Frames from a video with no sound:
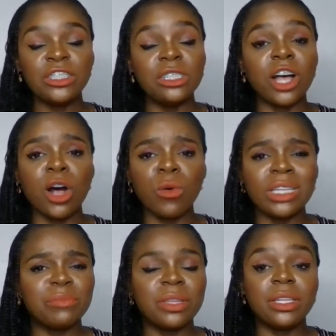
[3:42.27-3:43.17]
she's
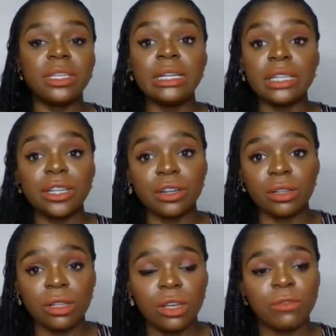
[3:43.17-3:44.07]
always been the nearly
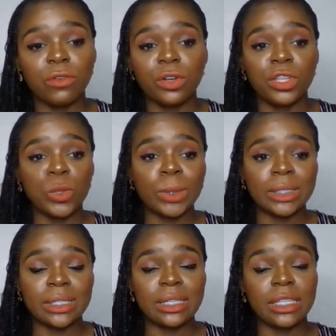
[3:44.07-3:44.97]
girl for the
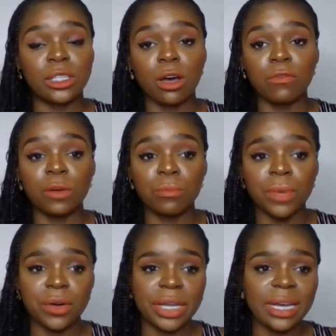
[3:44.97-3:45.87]
United States of
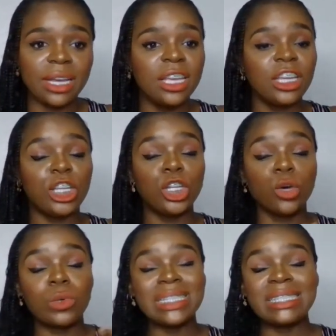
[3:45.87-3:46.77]
America.
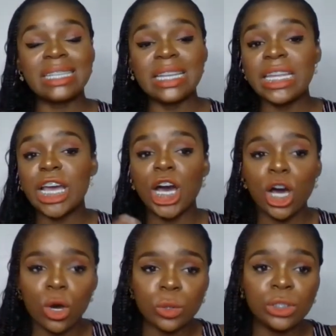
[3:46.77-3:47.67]
With Sydney
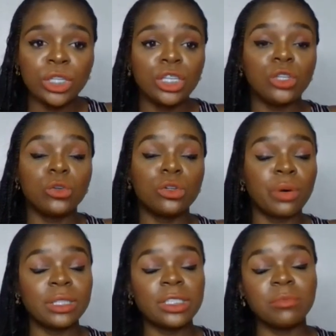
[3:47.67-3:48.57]
out, you
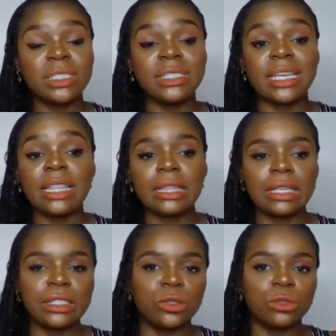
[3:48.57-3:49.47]
could possibly say
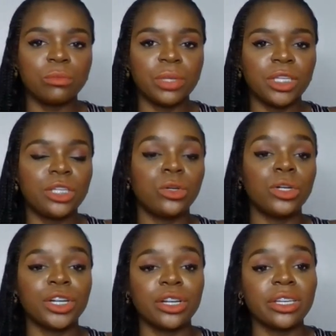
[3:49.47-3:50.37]
this could be,
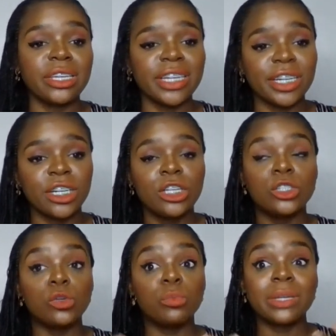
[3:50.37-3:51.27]
her year
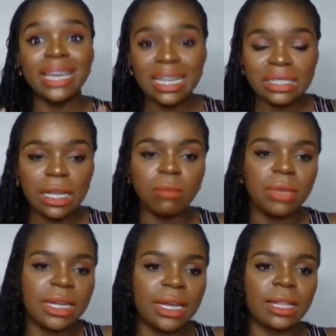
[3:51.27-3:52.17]
to get a
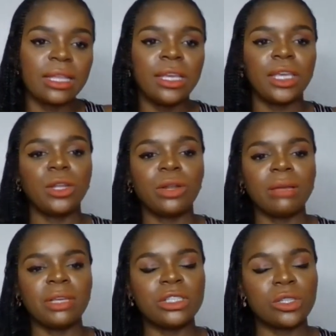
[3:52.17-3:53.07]
medal. You know what
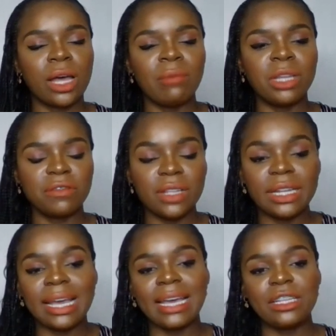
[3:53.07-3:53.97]
I mean? So I'm
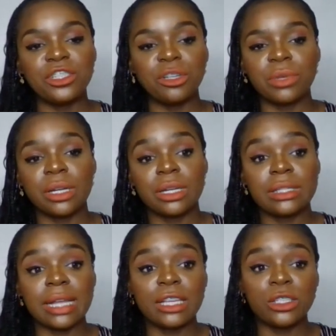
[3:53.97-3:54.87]
definitely eyeing Shamier
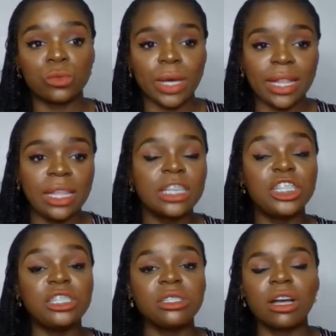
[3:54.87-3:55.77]
Little as well.
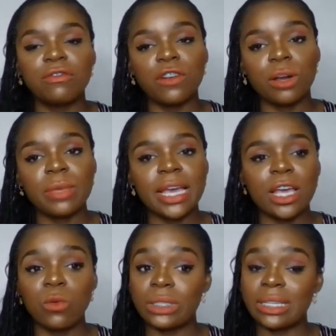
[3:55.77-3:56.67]
She's not far
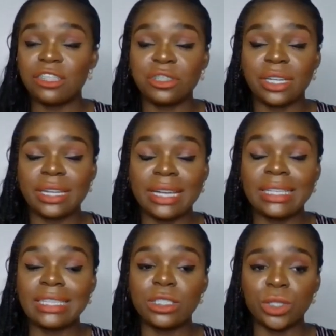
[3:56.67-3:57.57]
behind what Andrenette Knight
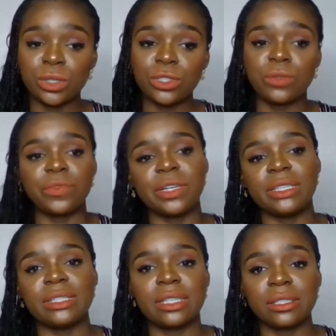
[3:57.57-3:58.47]
has done so far
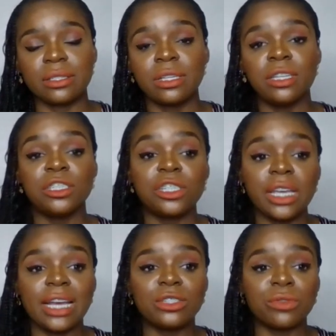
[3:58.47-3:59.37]
this season.
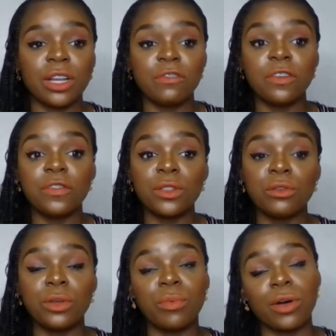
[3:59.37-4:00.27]
She has run
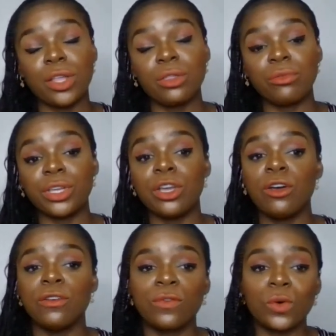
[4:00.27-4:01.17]

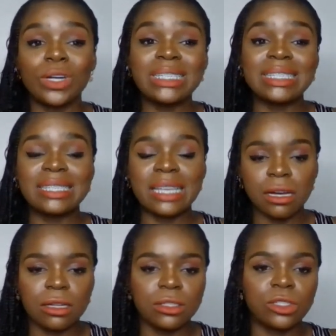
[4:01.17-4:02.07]
53.34
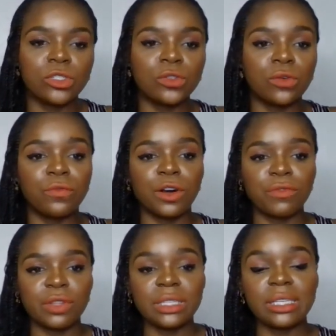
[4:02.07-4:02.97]
seconds so
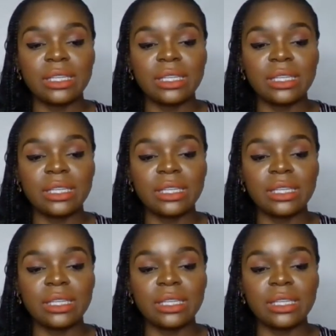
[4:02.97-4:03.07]
far for the